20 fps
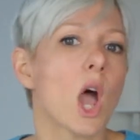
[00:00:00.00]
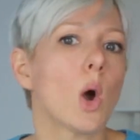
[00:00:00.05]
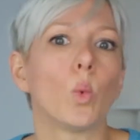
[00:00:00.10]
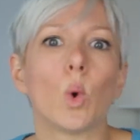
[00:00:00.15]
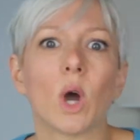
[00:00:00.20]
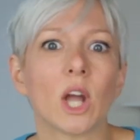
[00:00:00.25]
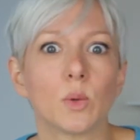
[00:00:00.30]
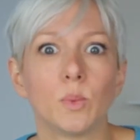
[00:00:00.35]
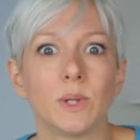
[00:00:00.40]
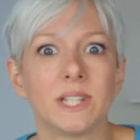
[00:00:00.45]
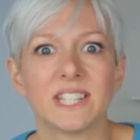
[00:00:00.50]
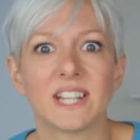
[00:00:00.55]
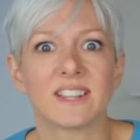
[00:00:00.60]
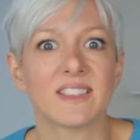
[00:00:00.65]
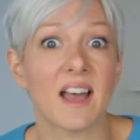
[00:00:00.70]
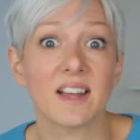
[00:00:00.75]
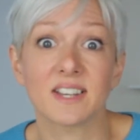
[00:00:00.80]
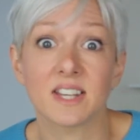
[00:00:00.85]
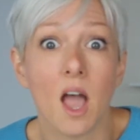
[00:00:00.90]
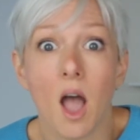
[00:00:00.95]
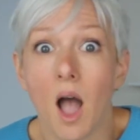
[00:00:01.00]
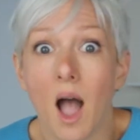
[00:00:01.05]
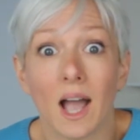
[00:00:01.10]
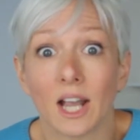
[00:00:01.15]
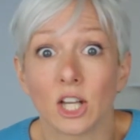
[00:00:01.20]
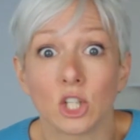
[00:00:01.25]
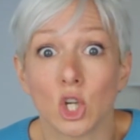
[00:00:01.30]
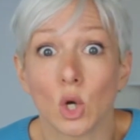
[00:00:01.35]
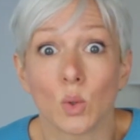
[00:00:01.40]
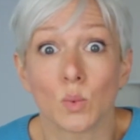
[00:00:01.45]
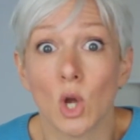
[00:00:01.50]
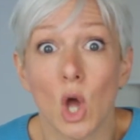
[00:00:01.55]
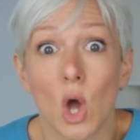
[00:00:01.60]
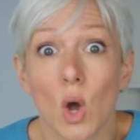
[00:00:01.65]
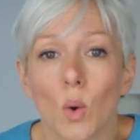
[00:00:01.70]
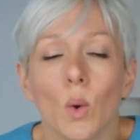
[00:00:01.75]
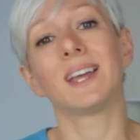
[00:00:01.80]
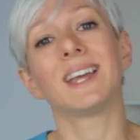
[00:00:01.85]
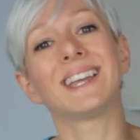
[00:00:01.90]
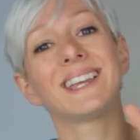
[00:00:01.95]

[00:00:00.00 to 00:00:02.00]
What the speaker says: Why we did that, I don't know.